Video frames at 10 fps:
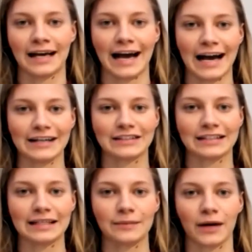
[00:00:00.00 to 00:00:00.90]

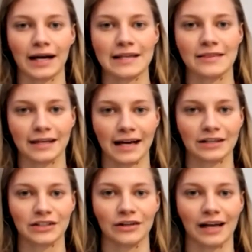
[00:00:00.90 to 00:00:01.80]
actually played the
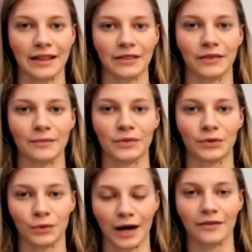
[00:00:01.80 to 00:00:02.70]
national anthem
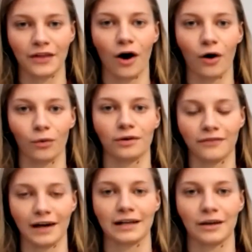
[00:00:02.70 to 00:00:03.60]
throughout the whole
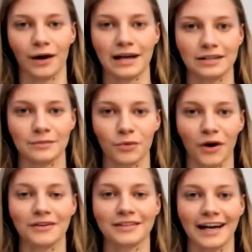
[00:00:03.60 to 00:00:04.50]
evacuation
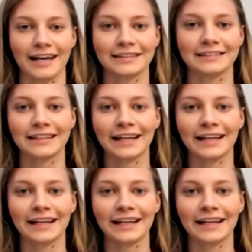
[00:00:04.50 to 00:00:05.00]
process.